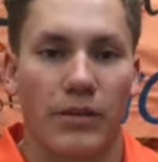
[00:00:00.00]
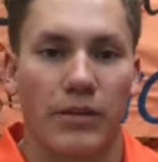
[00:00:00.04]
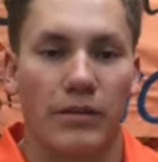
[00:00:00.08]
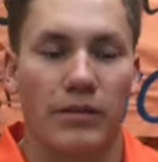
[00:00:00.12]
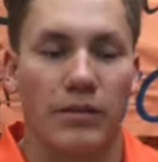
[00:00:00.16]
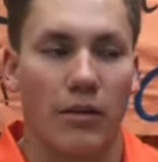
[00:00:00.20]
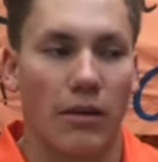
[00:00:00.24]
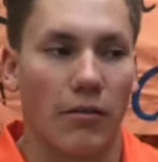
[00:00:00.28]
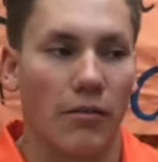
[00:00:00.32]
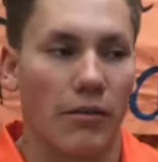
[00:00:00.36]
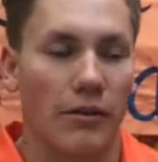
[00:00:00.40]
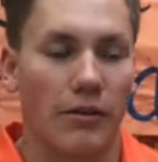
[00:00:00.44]

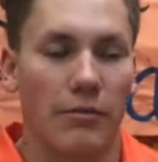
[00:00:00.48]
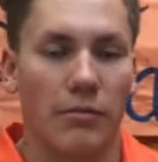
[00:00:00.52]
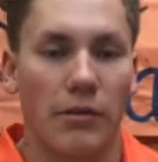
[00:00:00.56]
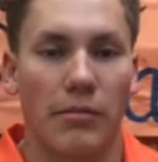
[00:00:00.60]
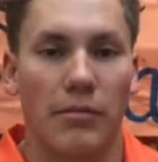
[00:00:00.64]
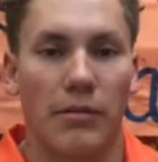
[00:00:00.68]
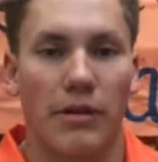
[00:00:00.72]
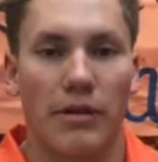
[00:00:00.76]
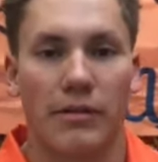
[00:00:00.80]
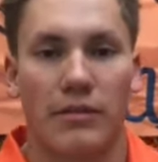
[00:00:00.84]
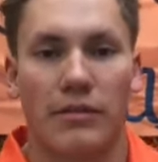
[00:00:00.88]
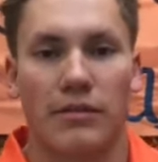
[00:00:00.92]
So I'm going to do
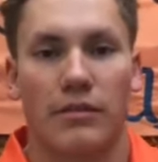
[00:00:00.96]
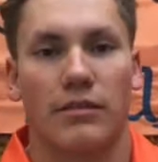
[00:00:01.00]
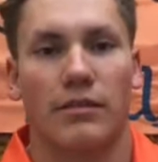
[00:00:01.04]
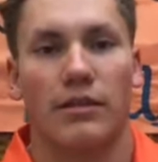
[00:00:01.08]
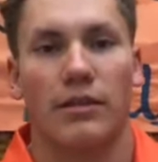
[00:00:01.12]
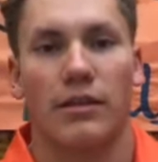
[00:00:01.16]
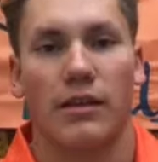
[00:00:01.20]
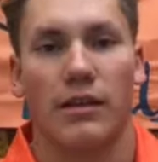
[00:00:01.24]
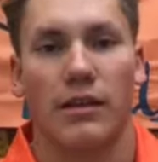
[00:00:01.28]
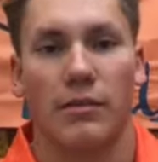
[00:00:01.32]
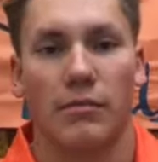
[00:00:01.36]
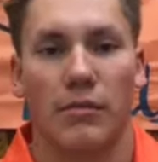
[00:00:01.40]
my best
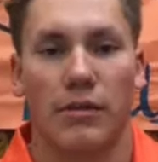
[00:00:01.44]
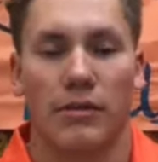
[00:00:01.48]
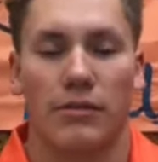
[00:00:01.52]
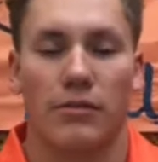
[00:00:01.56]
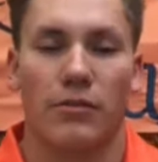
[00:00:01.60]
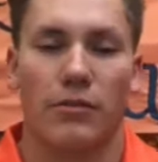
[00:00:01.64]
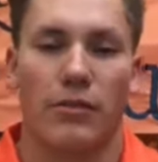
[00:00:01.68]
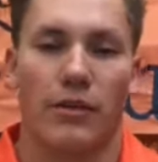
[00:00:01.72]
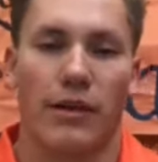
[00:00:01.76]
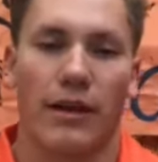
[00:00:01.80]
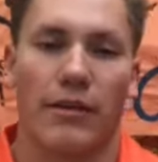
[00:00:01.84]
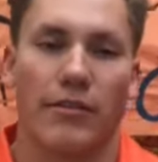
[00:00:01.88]
to keep my
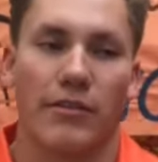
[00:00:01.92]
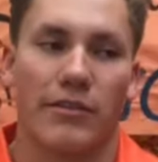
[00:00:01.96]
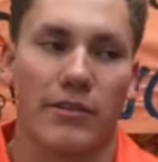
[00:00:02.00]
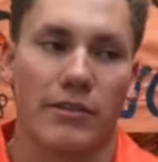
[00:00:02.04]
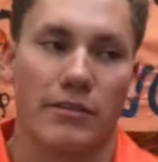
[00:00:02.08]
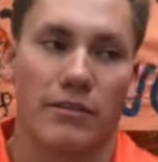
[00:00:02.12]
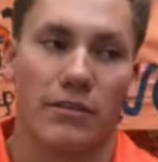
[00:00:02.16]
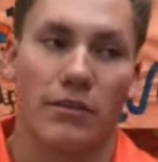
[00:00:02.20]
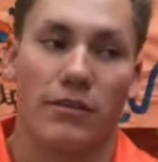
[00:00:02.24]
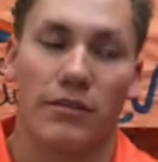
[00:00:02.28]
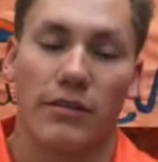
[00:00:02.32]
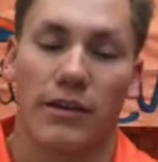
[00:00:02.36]
scoring average
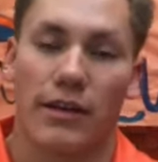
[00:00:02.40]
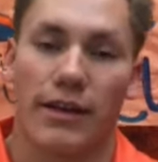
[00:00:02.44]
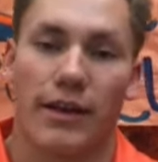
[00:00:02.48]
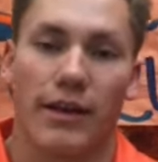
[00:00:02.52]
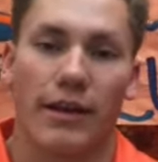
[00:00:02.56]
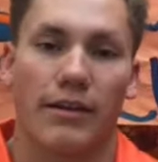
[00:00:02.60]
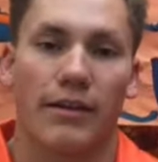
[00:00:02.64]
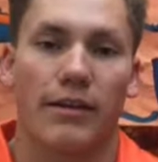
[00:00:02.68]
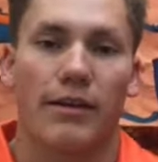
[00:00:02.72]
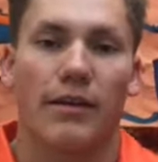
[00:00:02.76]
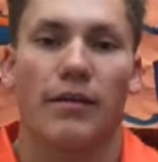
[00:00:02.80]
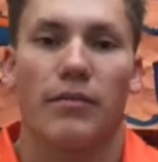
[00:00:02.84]
as low as I
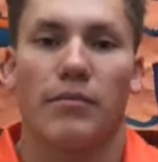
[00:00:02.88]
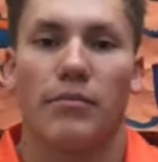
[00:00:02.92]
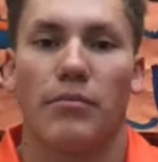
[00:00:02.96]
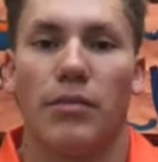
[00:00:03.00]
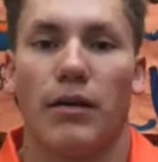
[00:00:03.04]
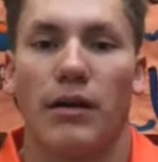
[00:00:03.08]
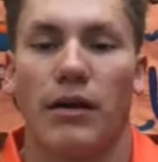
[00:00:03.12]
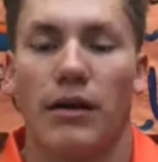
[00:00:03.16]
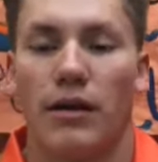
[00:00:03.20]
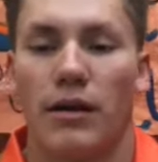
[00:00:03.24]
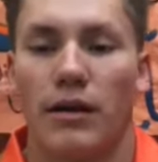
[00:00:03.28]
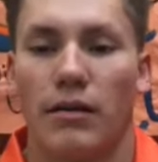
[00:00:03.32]
can,
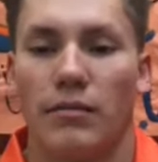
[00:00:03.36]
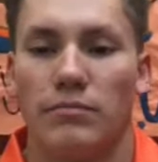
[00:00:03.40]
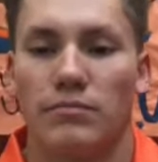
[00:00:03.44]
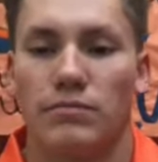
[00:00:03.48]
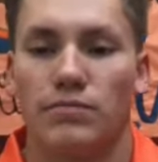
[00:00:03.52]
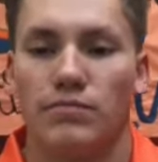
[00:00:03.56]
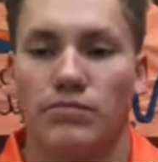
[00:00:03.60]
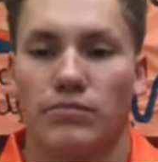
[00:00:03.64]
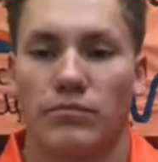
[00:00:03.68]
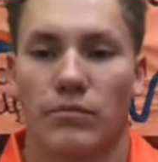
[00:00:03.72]
but um,